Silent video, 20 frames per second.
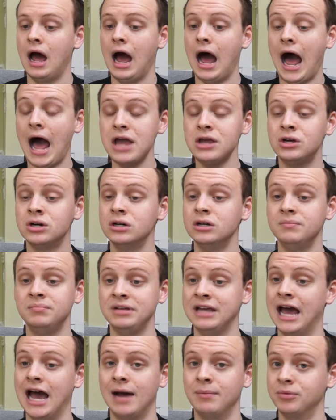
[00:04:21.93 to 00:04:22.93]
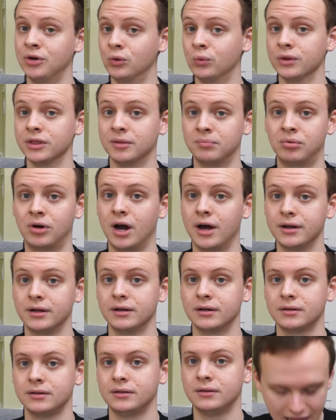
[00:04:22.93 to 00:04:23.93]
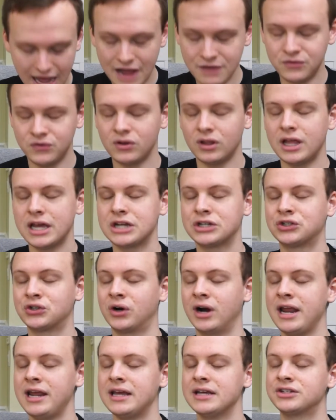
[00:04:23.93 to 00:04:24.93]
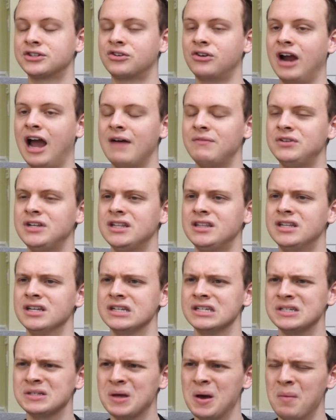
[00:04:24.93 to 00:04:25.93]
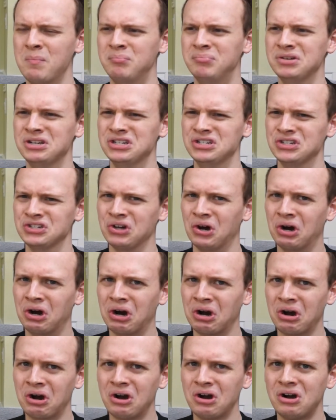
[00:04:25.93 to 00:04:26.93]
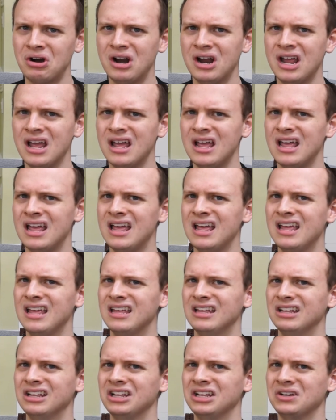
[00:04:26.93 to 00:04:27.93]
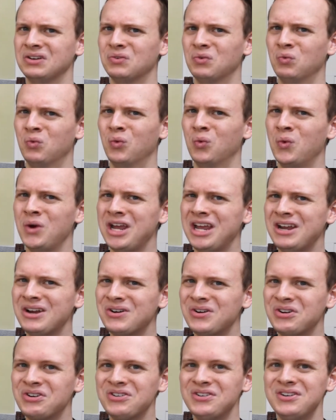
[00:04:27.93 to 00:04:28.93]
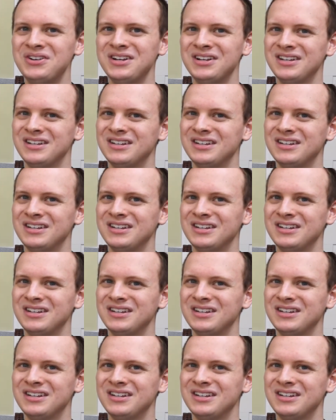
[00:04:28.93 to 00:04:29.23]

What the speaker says: I couldn't be happier with the product. I feel like Trank has crafted this bizarre, like, weird,